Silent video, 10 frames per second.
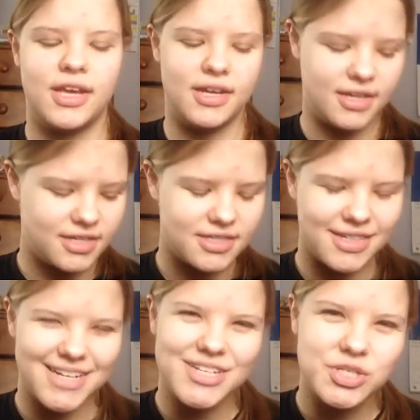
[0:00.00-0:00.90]
and it's
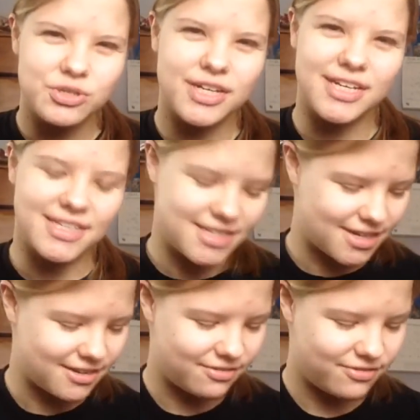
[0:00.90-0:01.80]
tricky
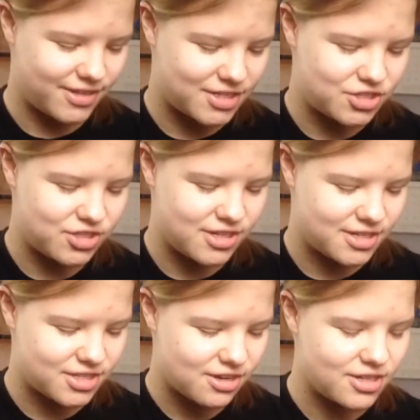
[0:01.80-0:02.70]
stuff.
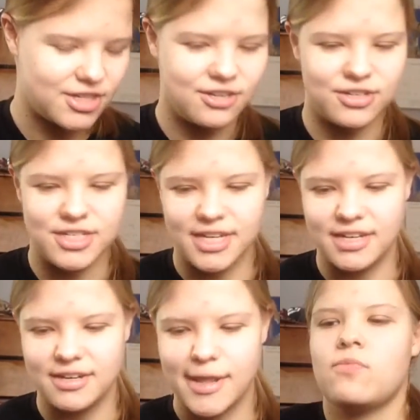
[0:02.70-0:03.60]
It's hard to understand.